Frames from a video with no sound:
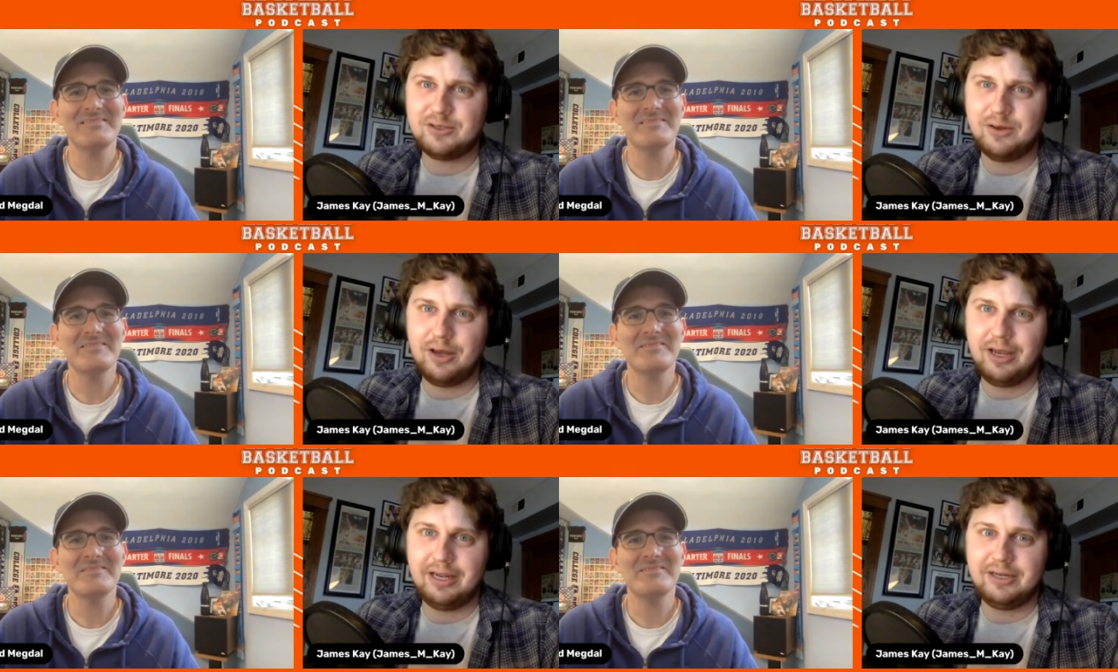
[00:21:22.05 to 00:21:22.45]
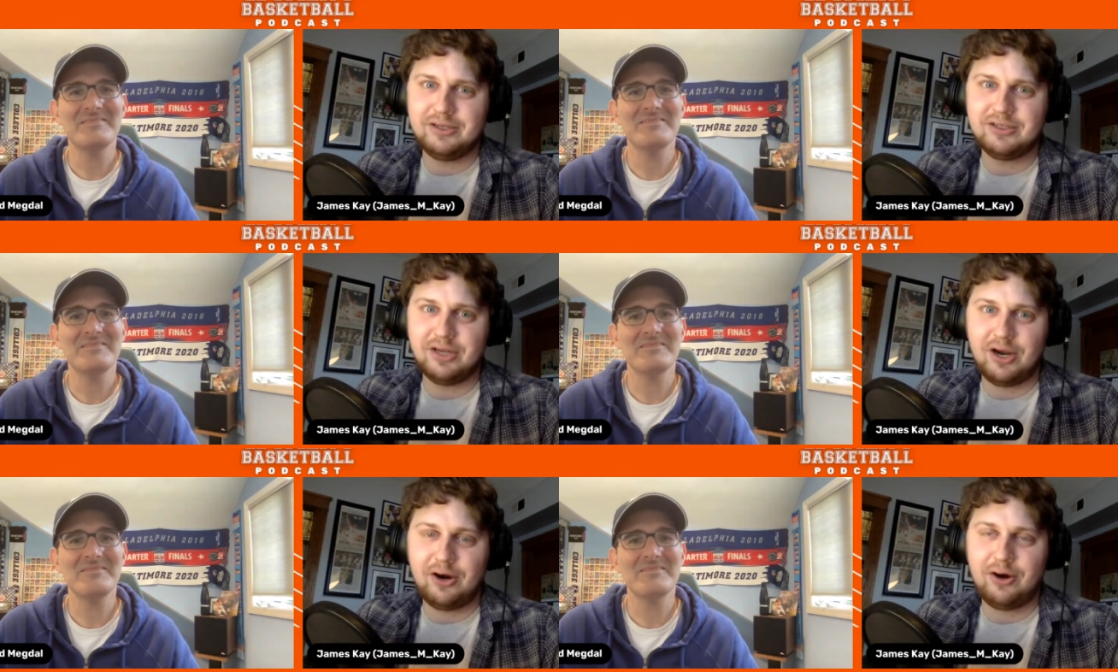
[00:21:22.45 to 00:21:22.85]
Speaker 1: I
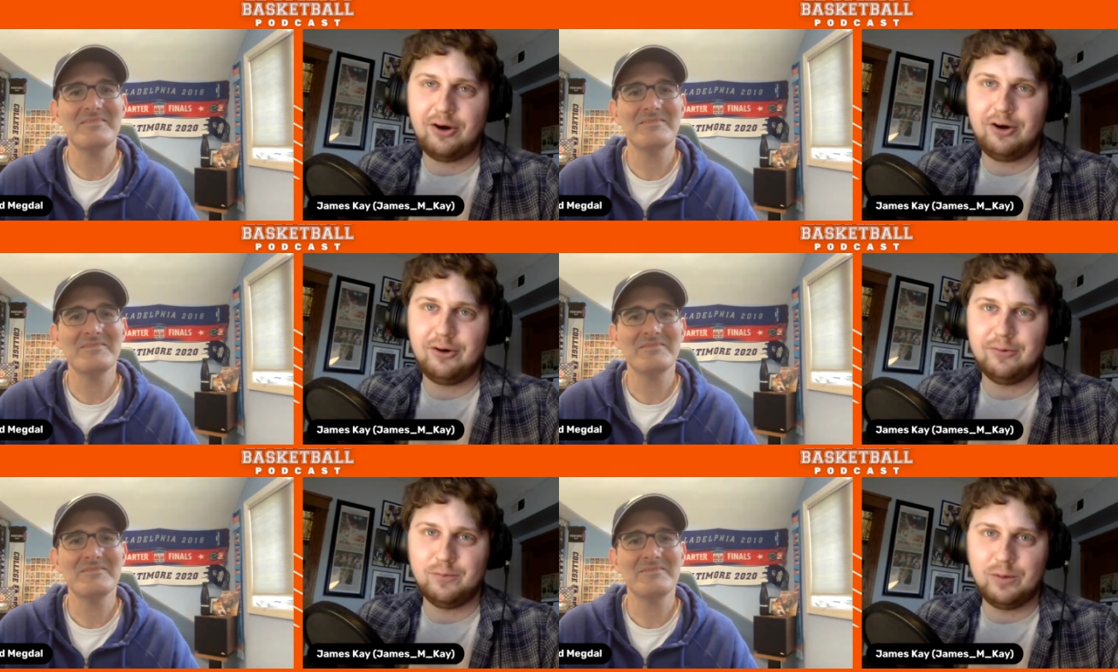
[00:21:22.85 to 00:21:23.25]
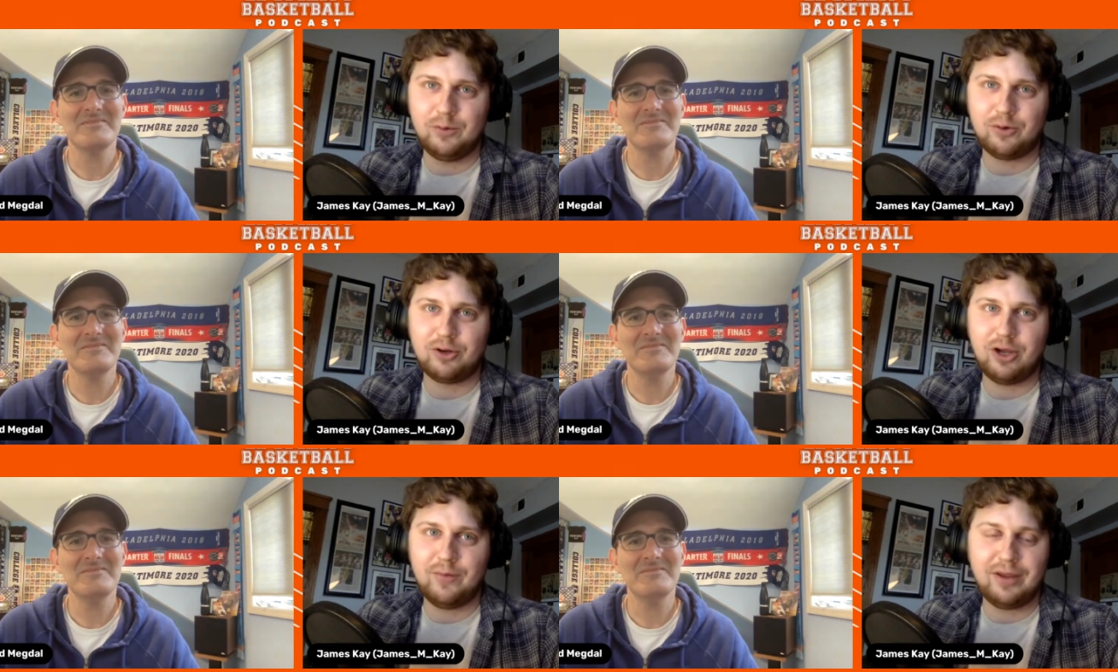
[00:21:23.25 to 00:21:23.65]
saw her, we
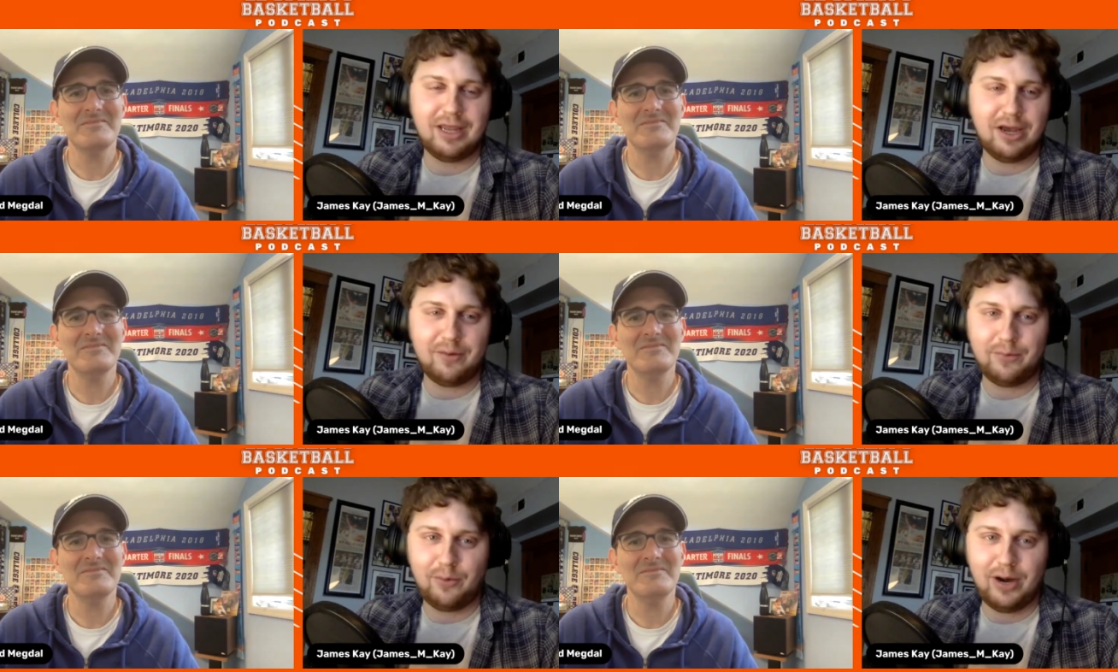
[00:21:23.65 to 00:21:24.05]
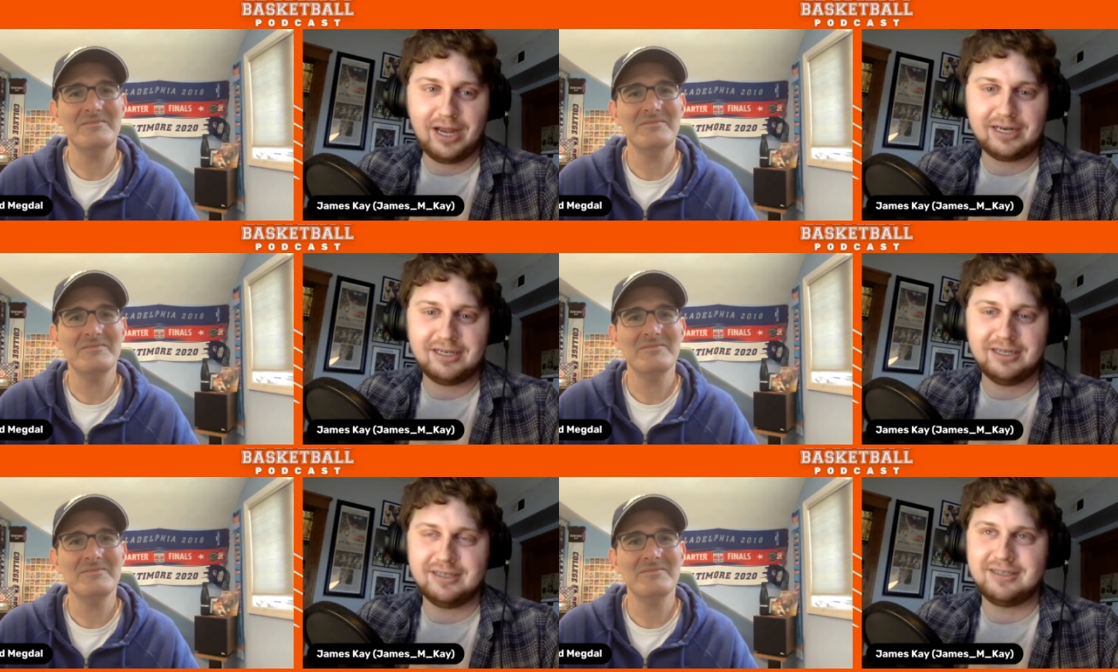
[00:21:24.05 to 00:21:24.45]
were coming out of
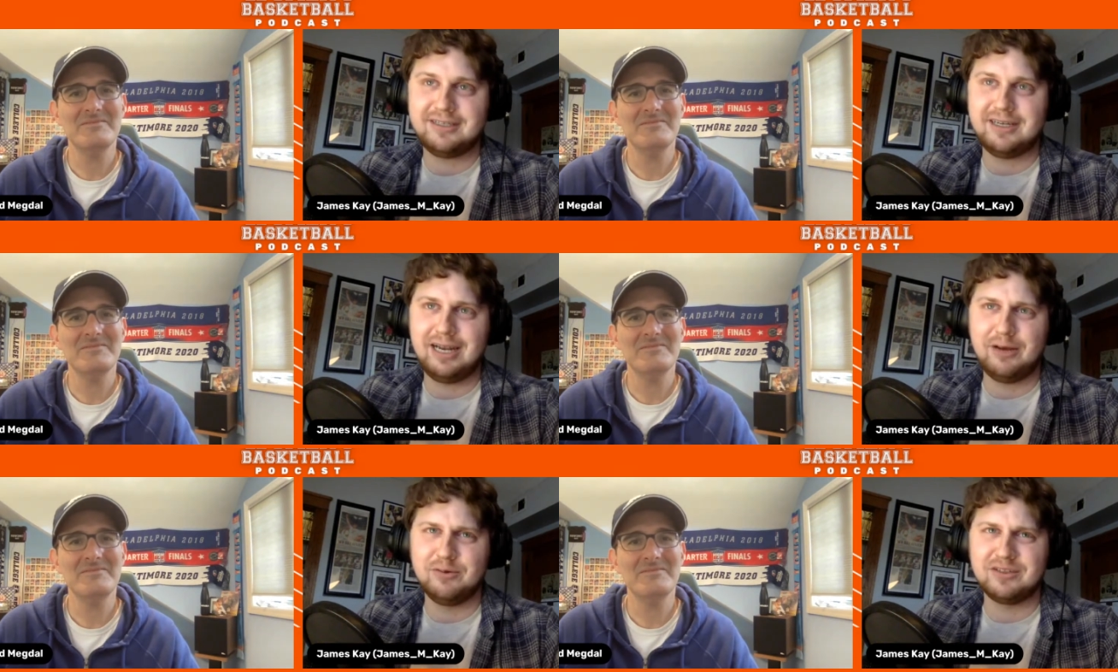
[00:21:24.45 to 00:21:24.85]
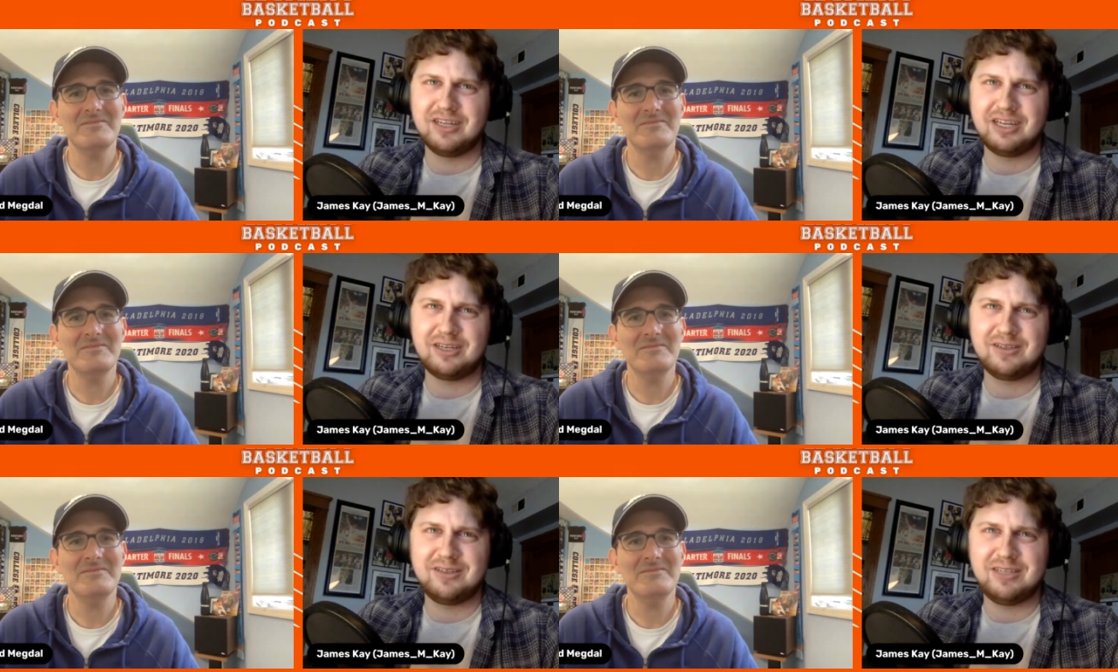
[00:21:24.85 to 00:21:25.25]
practice and I was
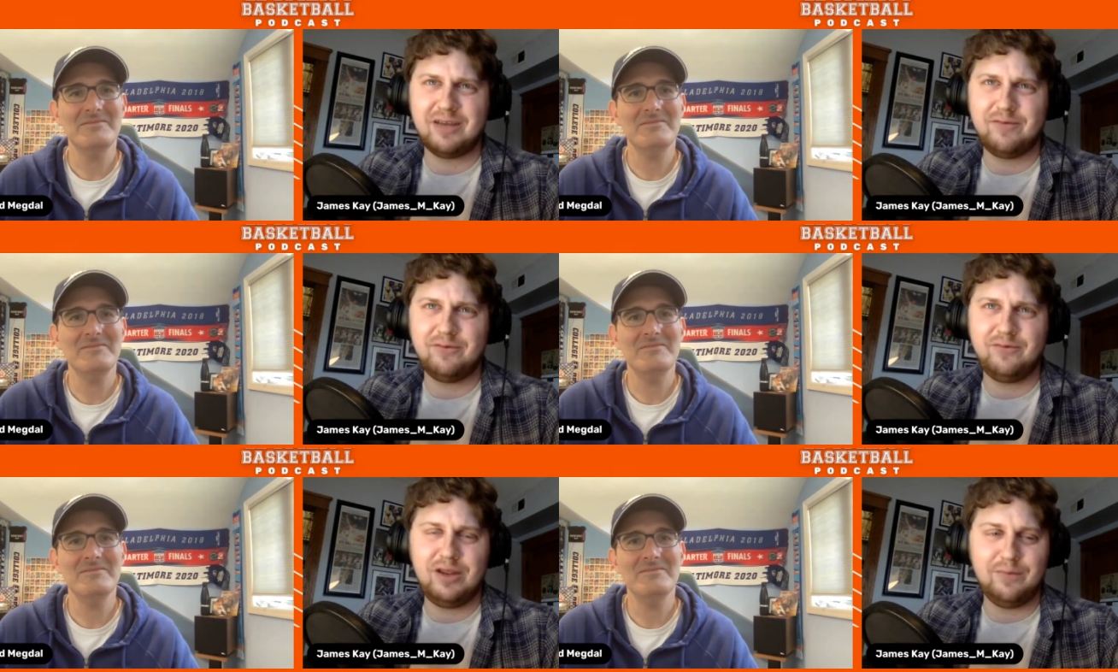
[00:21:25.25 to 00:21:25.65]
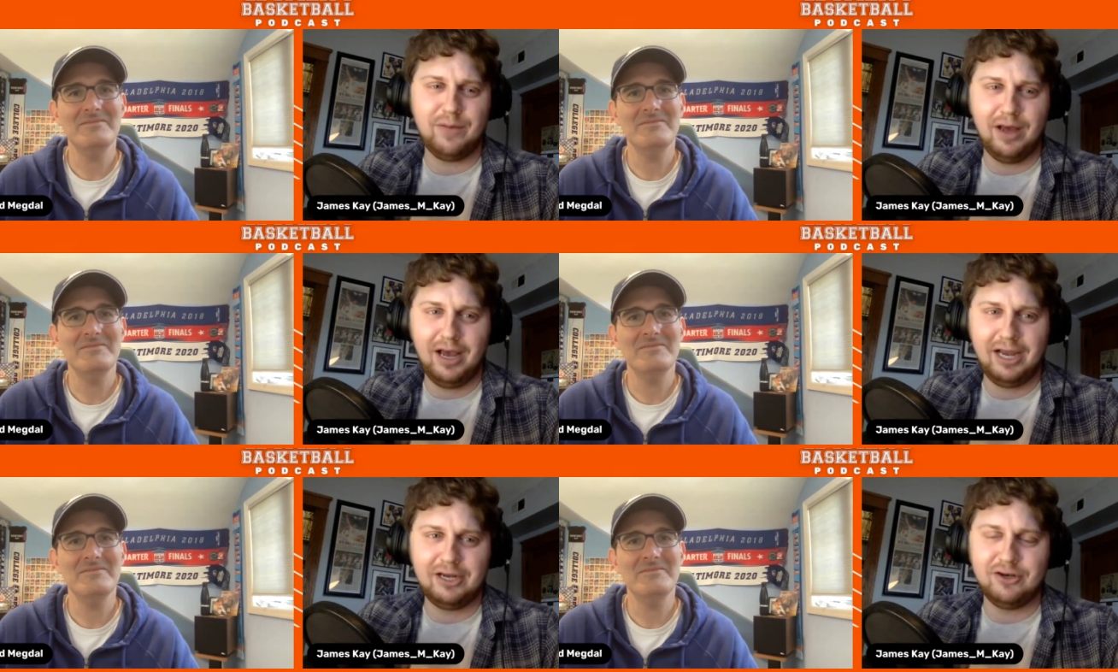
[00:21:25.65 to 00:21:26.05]
like seven feet
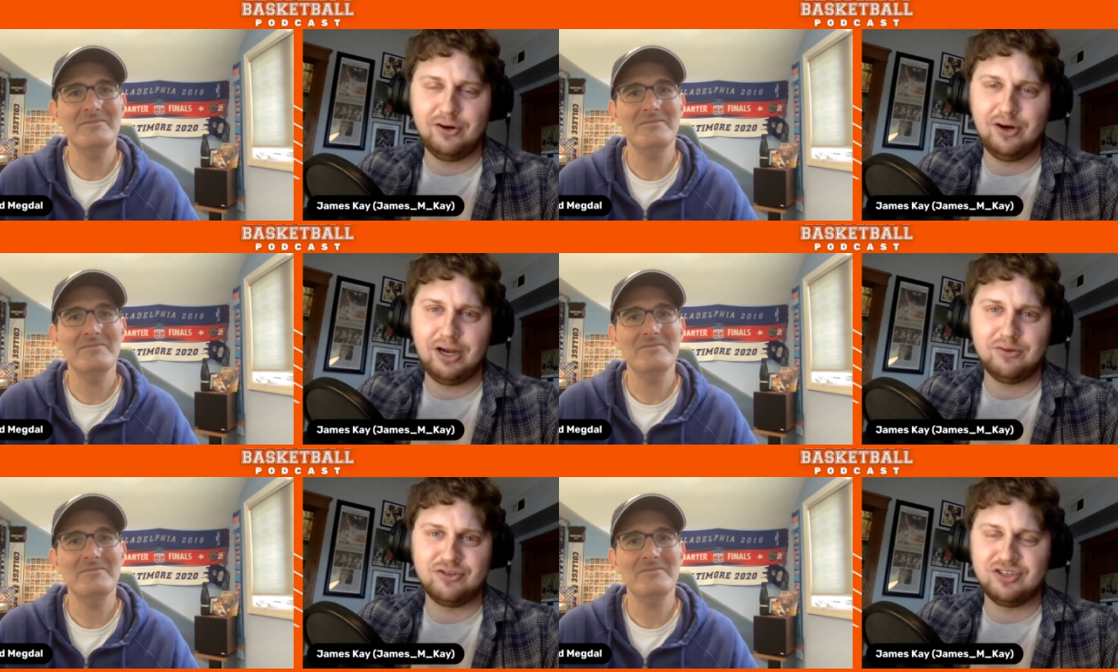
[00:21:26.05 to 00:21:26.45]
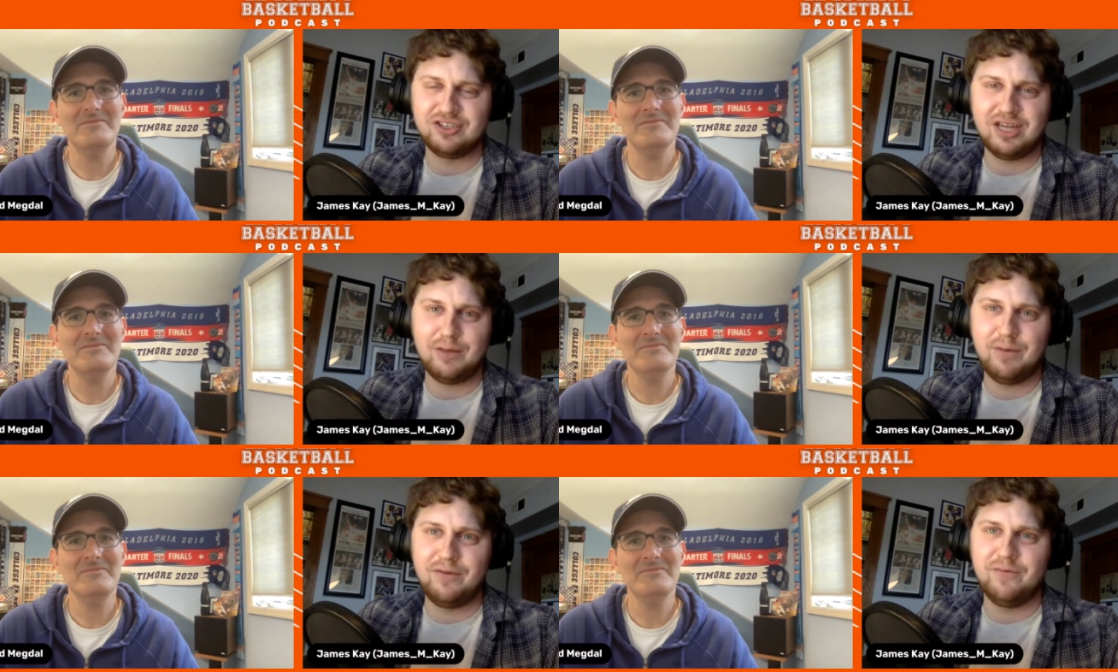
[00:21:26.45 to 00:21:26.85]
behind her. I was just
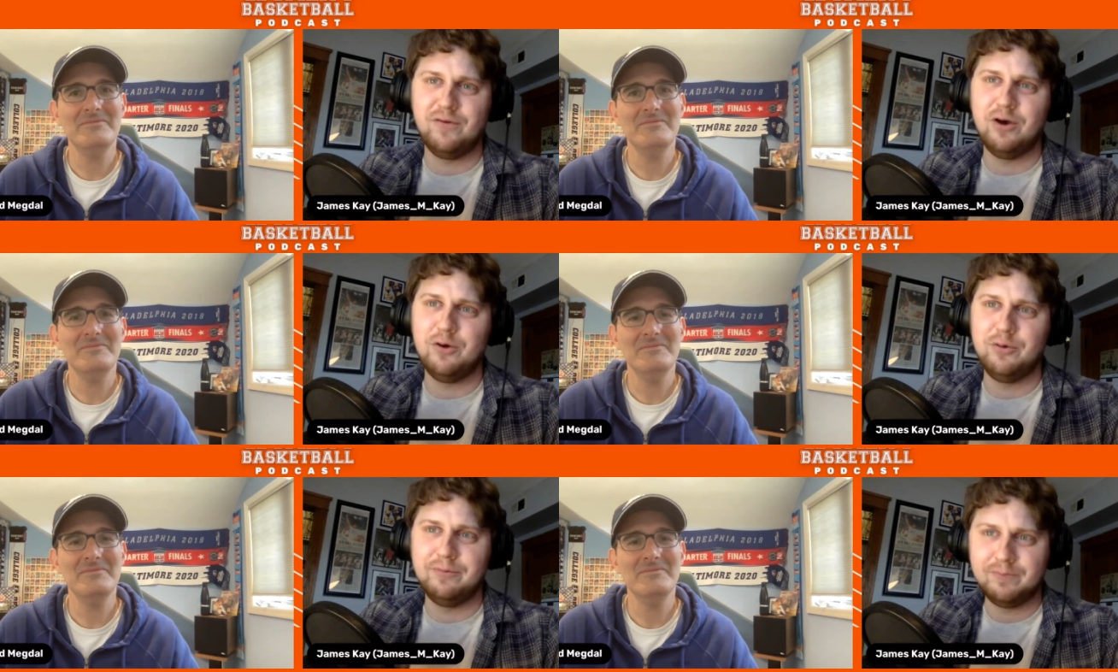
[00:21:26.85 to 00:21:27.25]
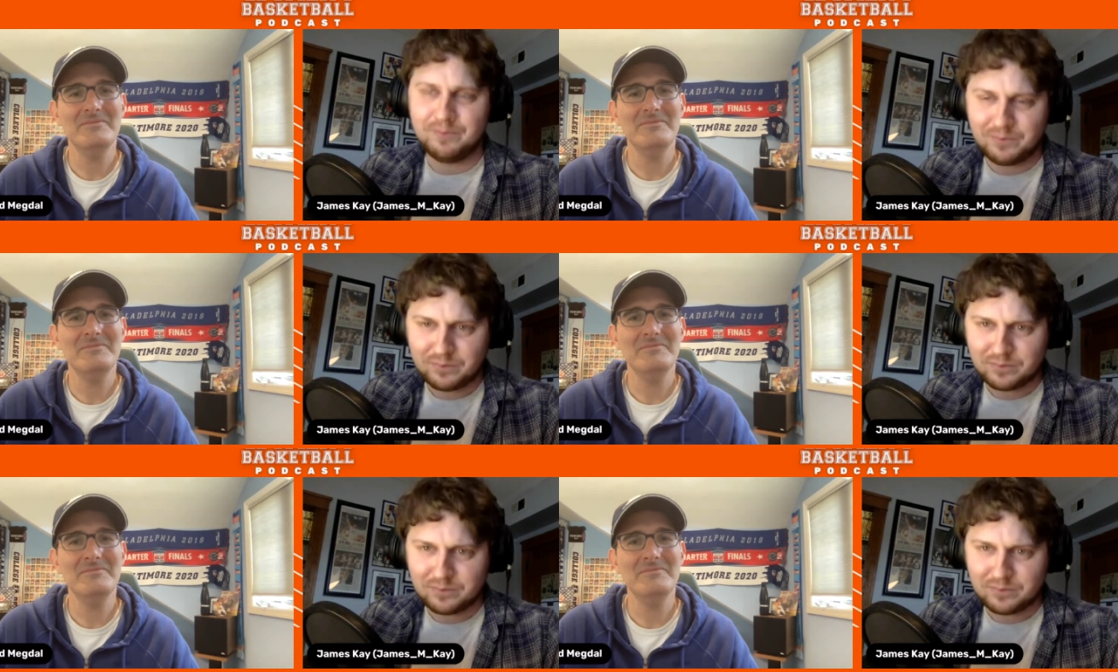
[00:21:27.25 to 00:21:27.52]
on my phone